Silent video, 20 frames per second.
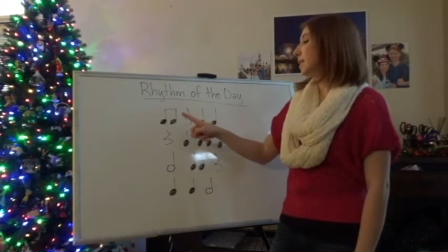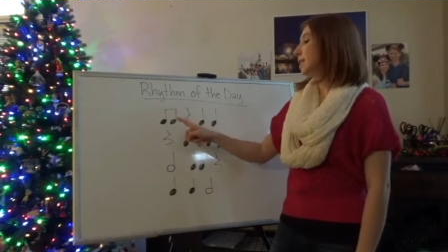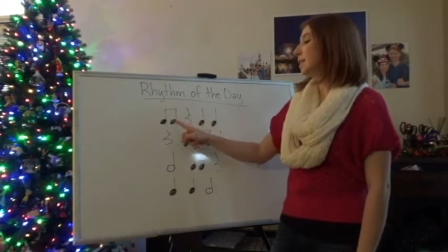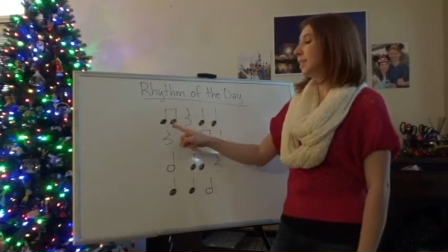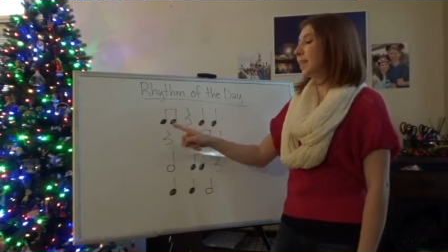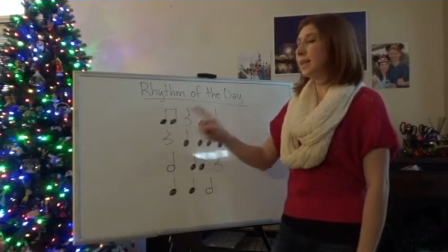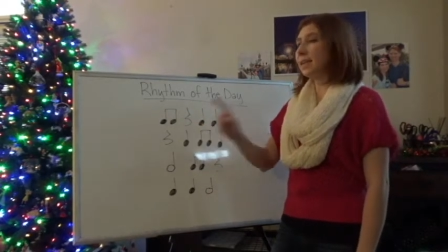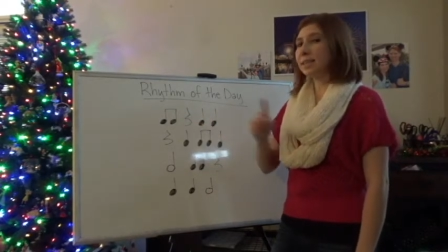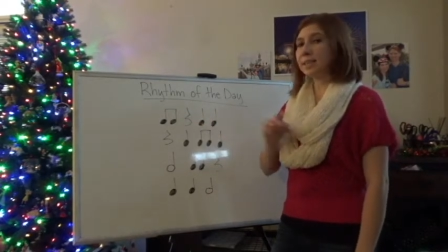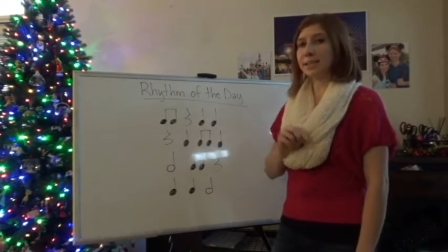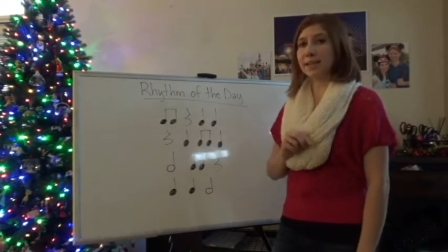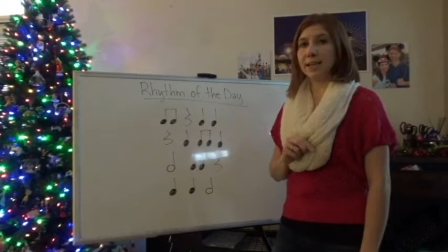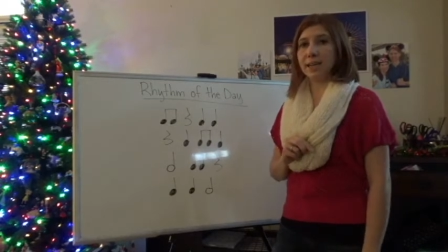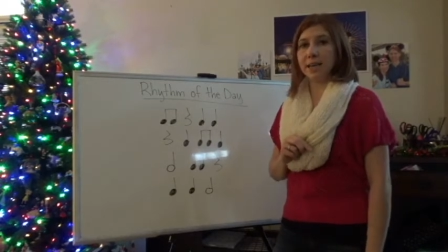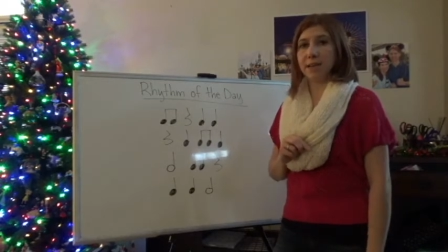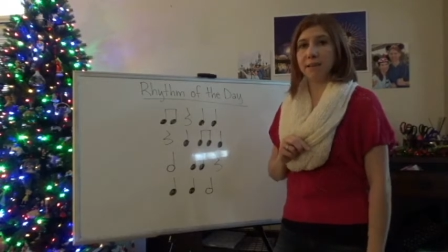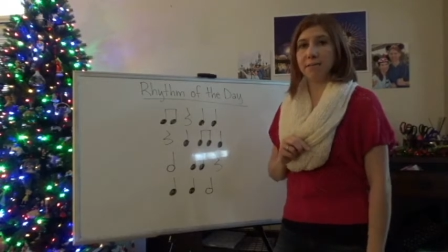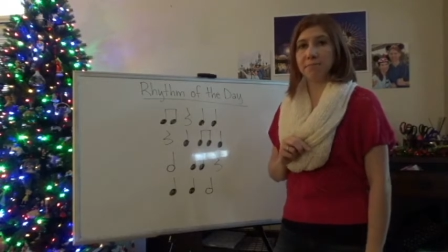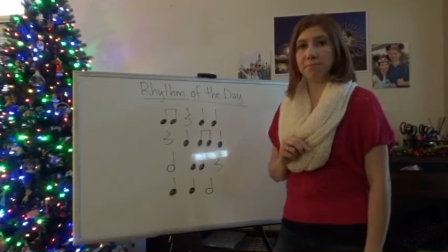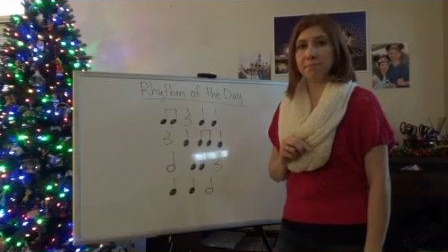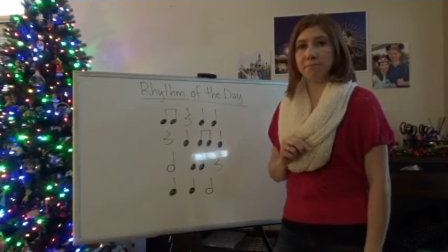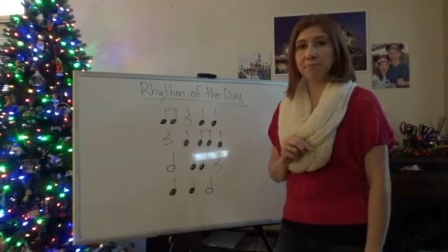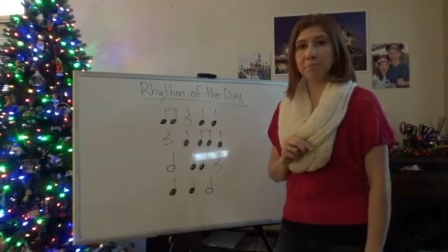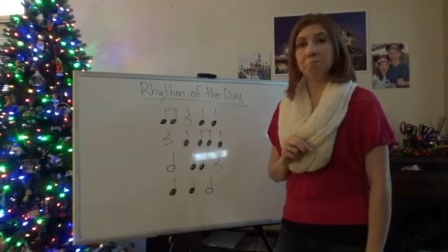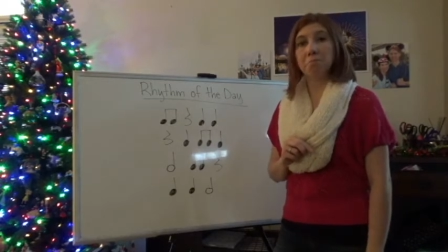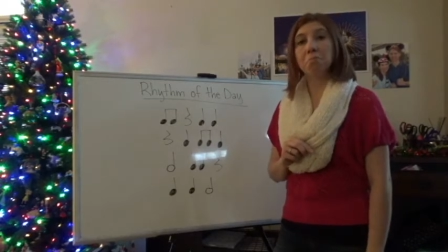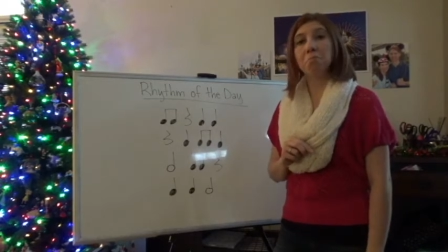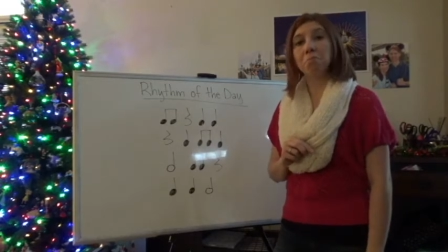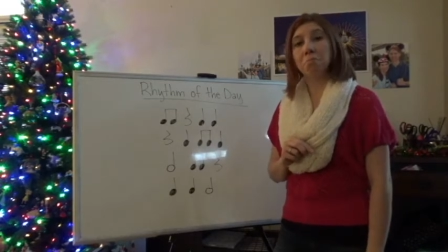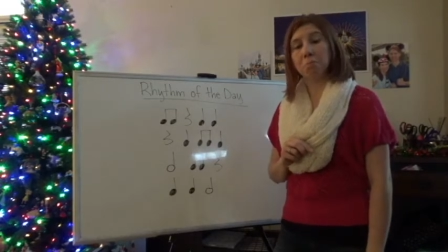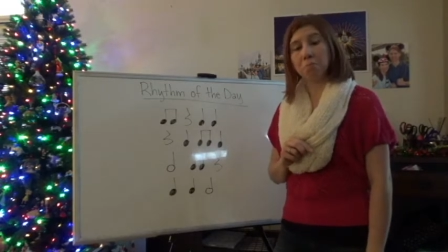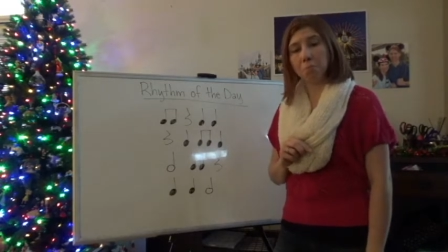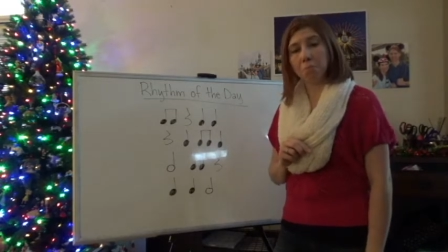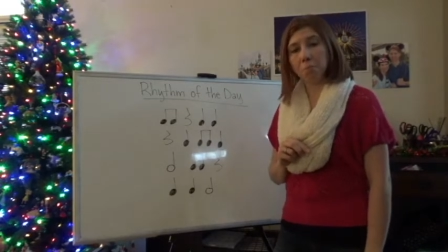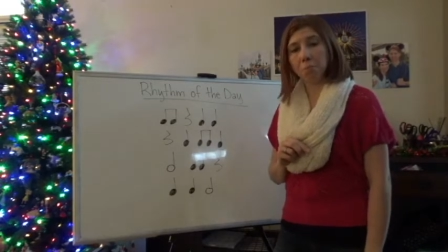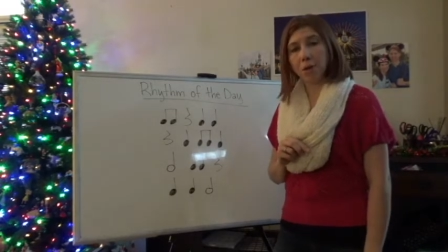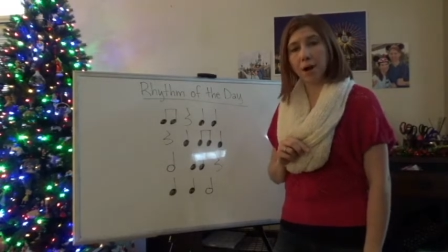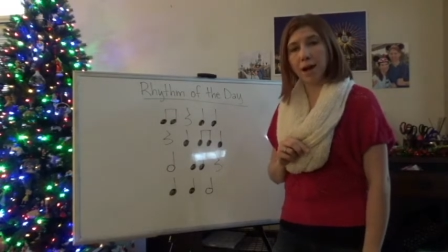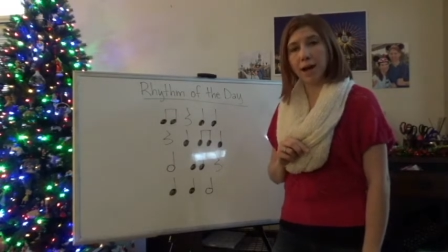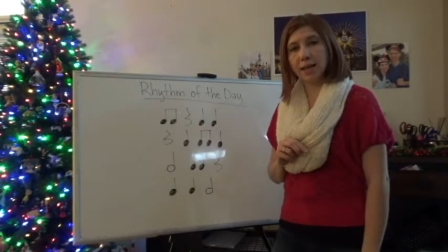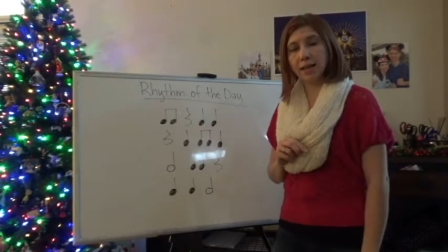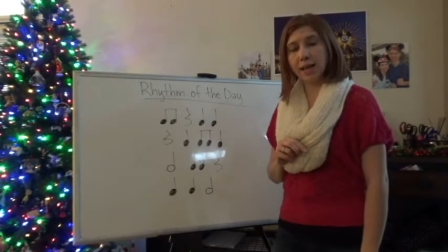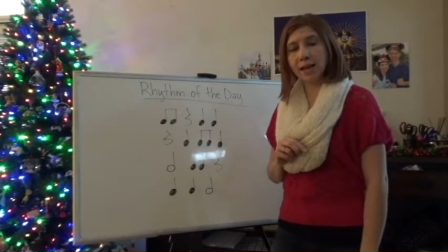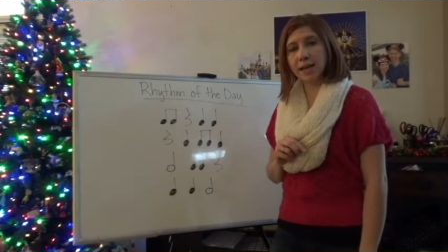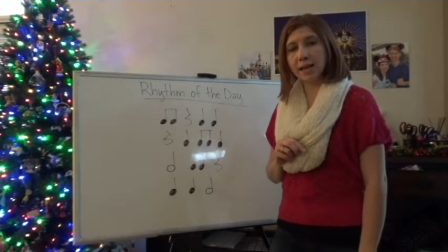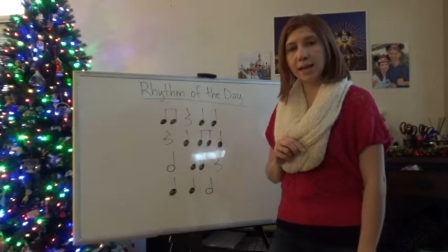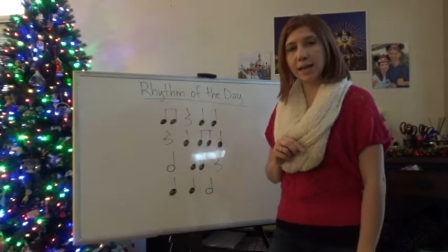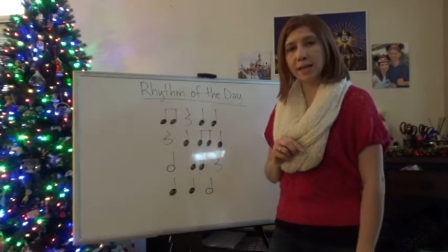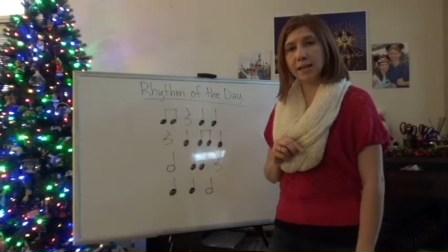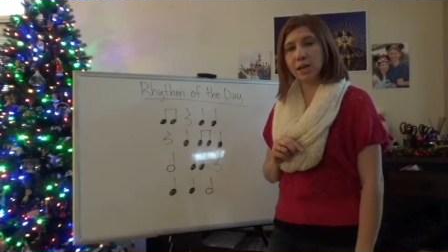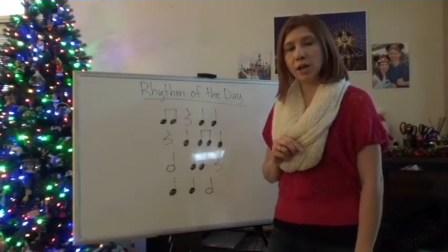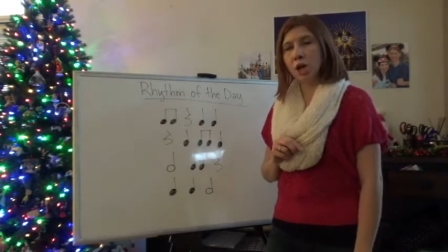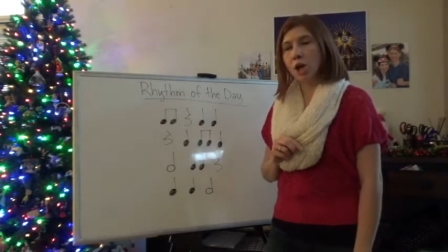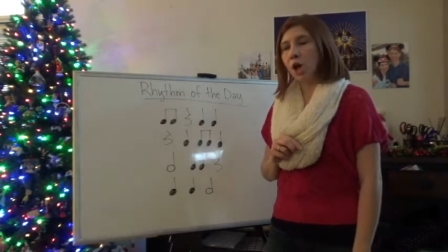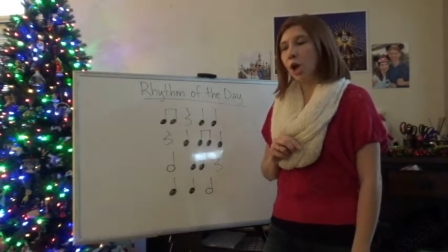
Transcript: ti ti. I like it.